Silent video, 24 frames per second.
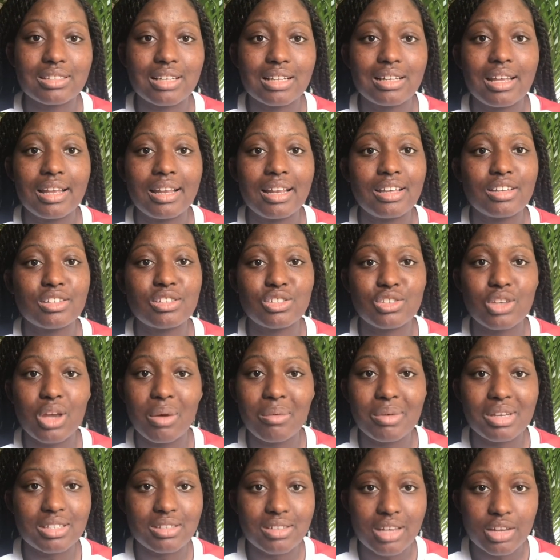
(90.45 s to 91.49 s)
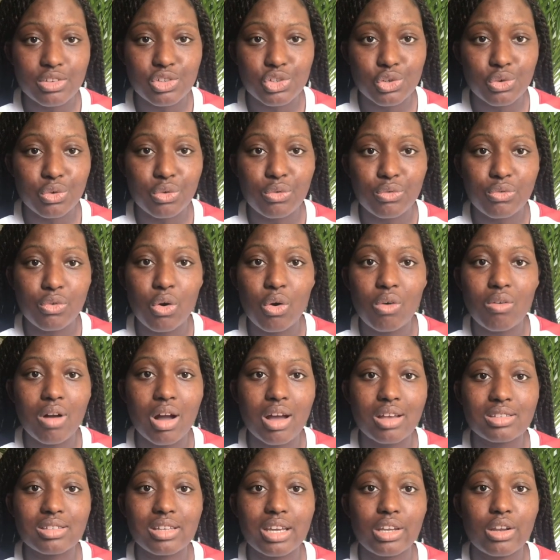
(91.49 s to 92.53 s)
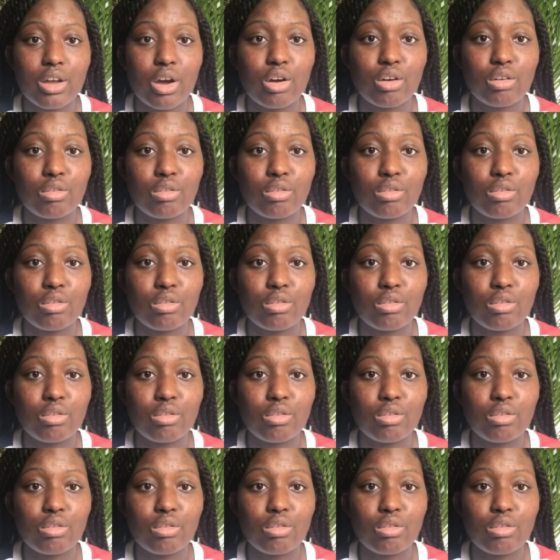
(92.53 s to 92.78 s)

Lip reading: clearly so essential for us in our